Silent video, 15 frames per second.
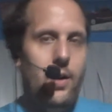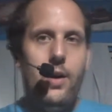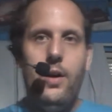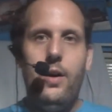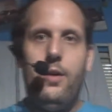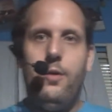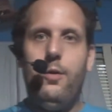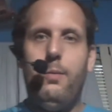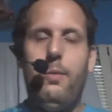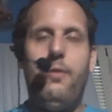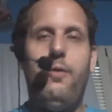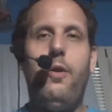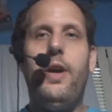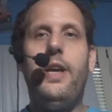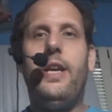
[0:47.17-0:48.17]
So before I
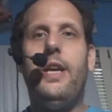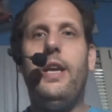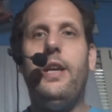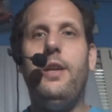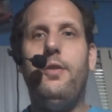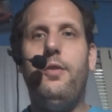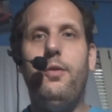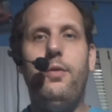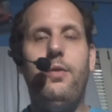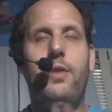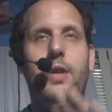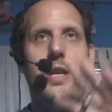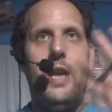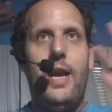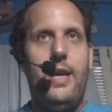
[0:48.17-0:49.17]
get into the
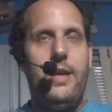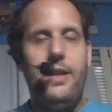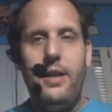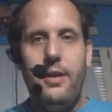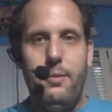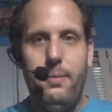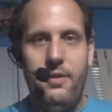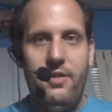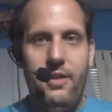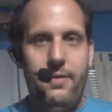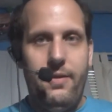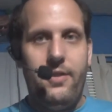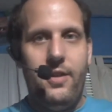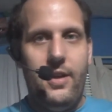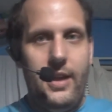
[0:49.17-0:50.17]
IT specifics
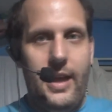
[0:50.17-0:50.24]
of that,